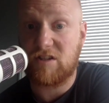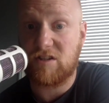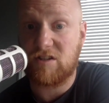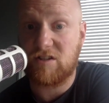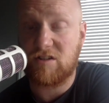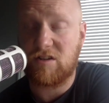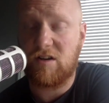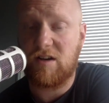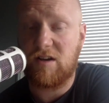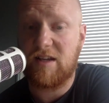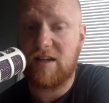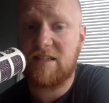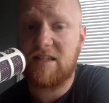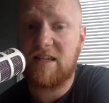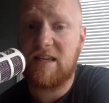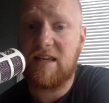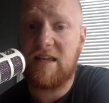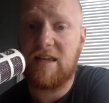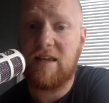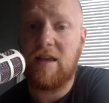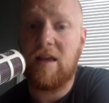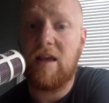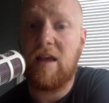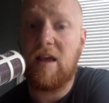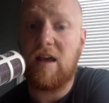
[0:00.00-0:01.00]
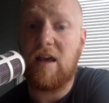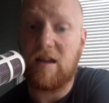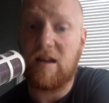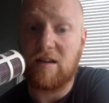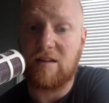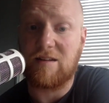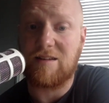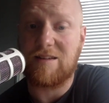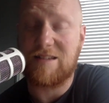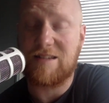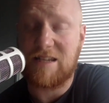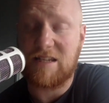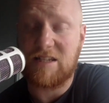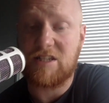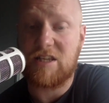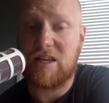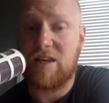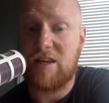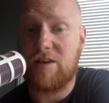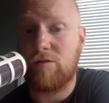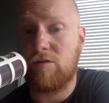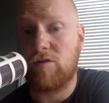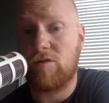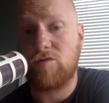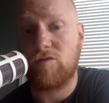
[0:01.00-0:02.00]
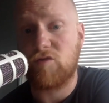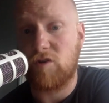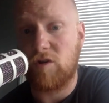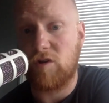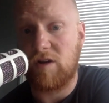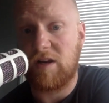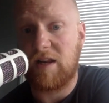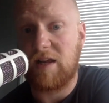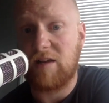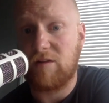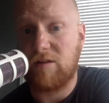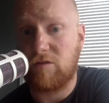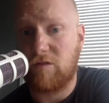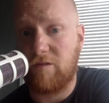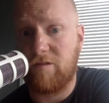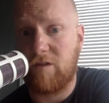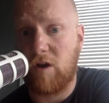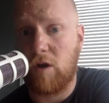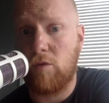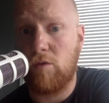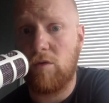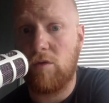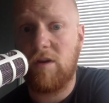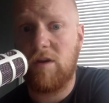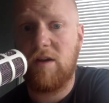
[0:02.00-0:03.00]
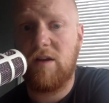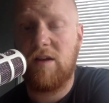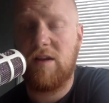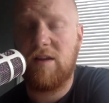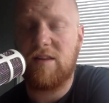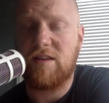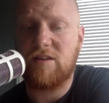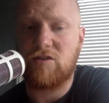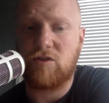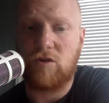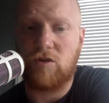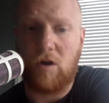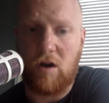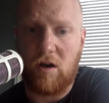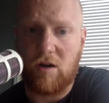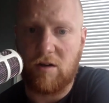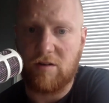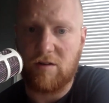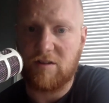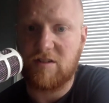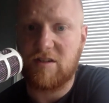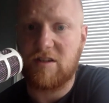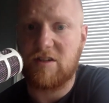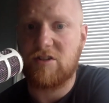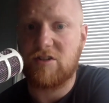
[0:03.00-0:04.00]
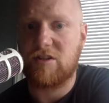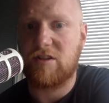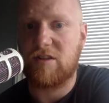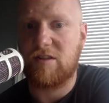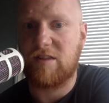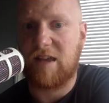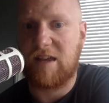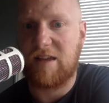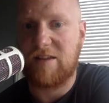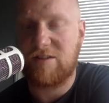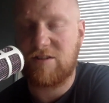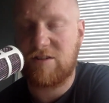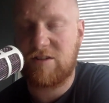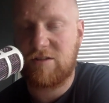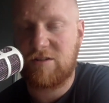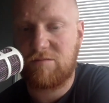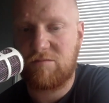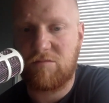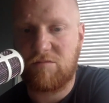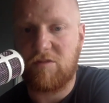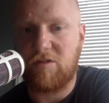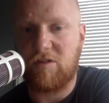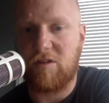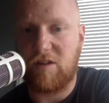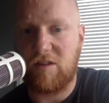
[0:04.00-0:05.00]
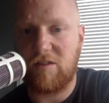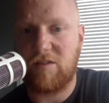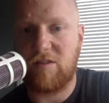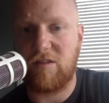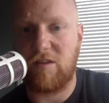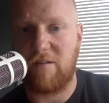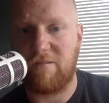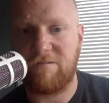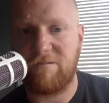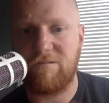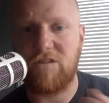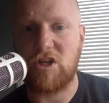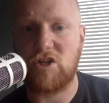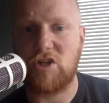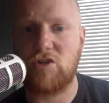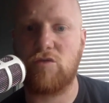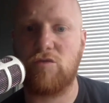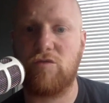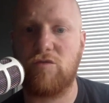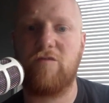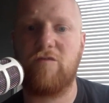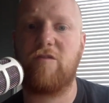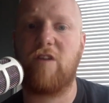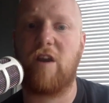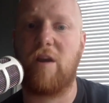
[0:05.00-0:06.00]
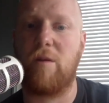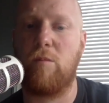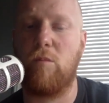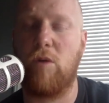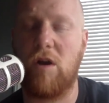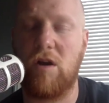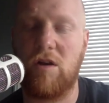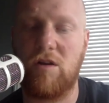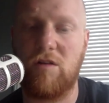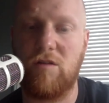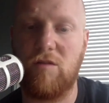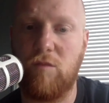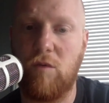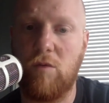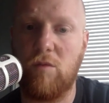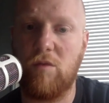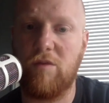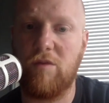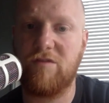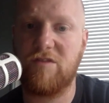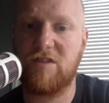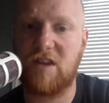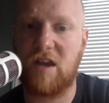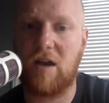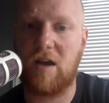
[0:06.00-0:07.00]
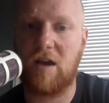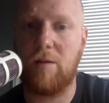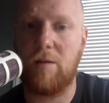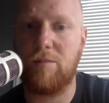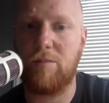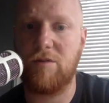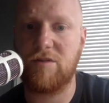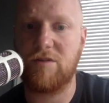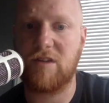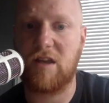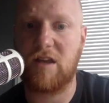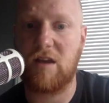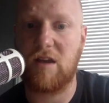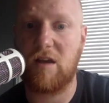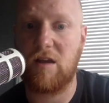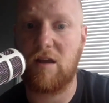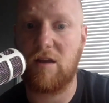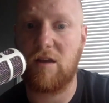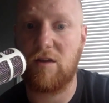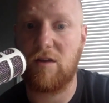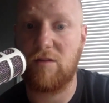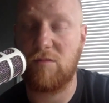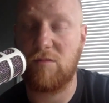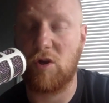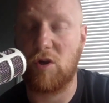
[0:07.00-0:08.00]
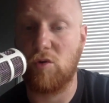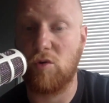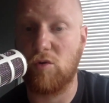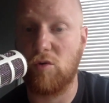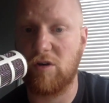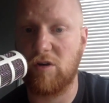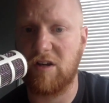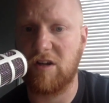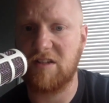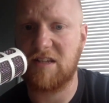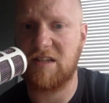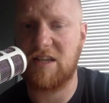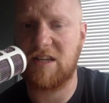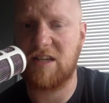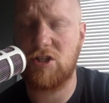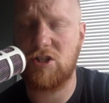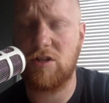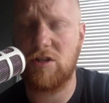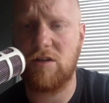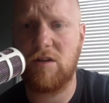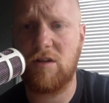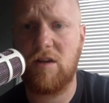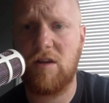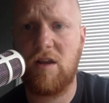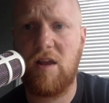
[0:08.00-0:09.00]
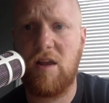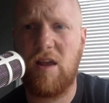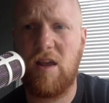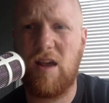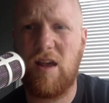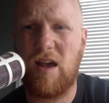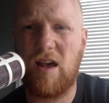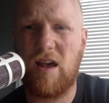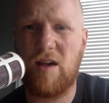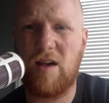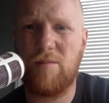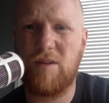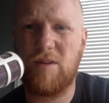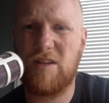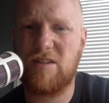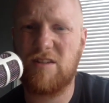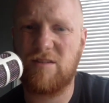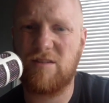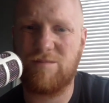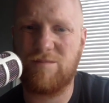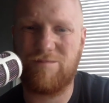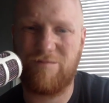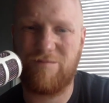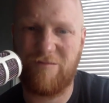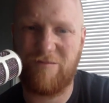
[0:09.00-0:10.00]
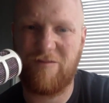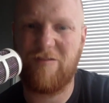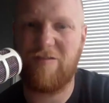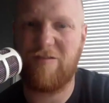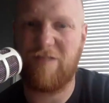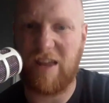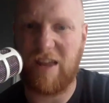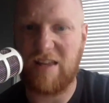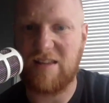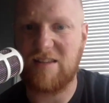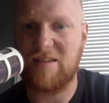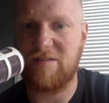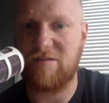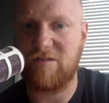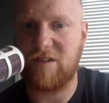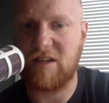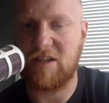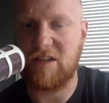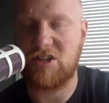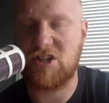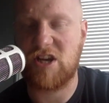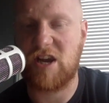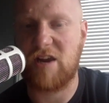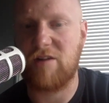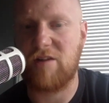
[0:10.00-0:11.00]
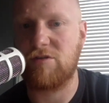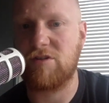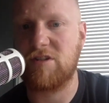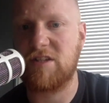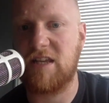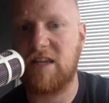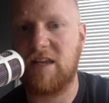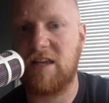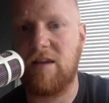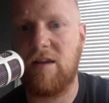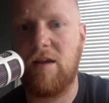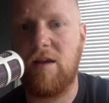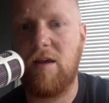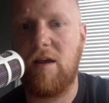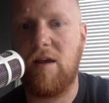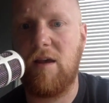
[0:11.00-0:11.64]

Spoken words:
society, an under 16-year-old is not allowed to vote. That's not our decision. That's the official framework of what we've set up as an organisation. It's effectively a charity,